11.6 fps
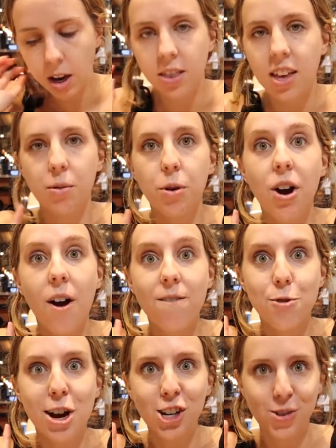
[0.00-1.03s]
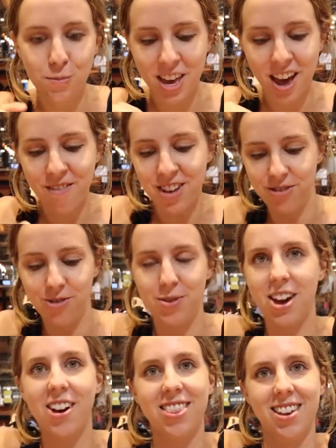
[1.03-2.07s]
They were fresh from the oven when we
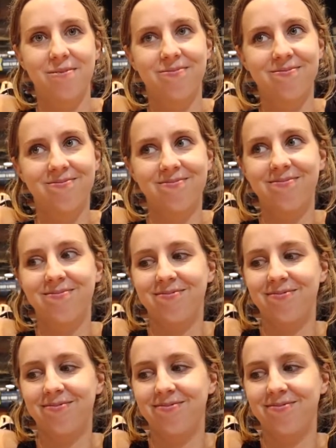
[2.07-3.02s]
got them. I